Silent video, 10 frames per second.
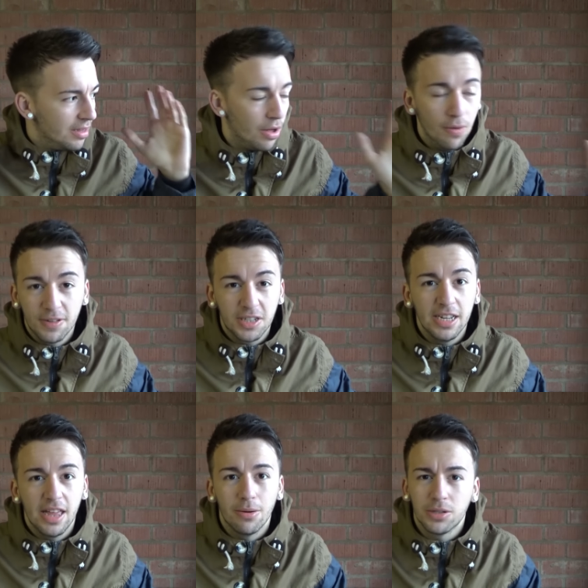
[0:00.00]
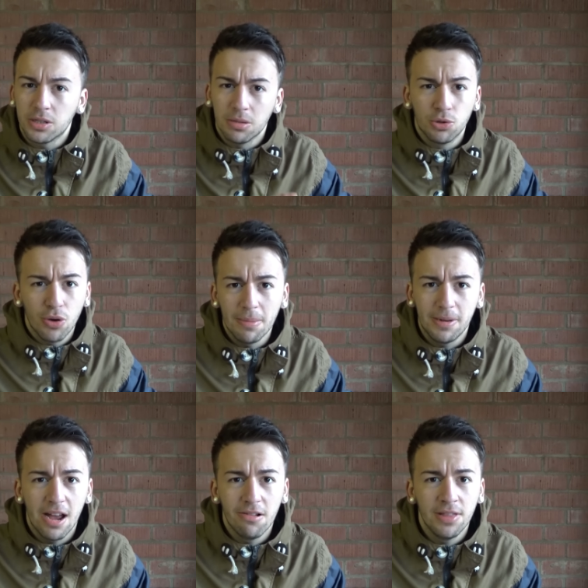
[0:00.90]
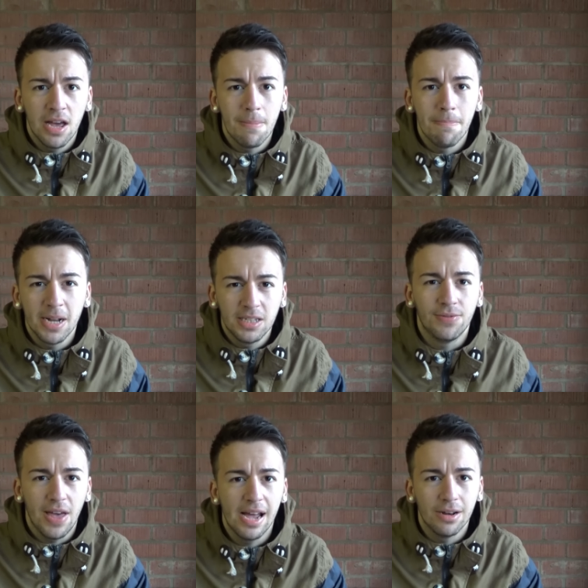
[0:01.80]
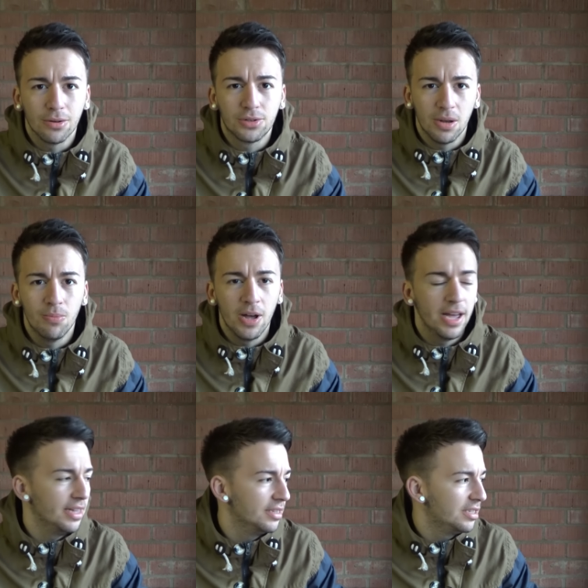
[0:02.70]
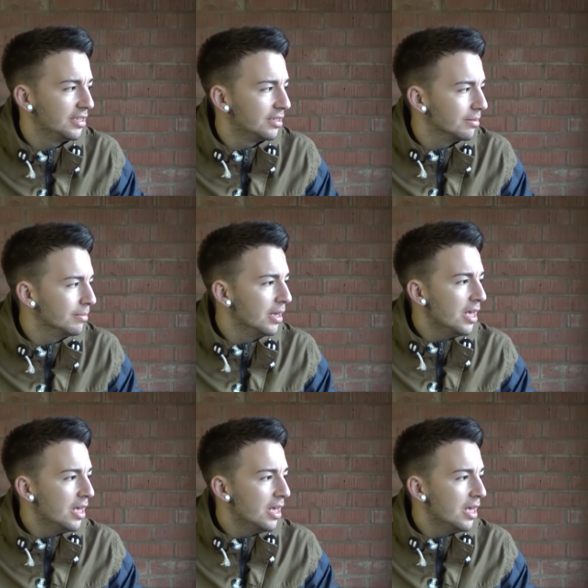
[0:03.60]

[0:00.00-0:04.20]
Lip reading: Obviously there was some trapped air in there, massive airlock somewhere in the system,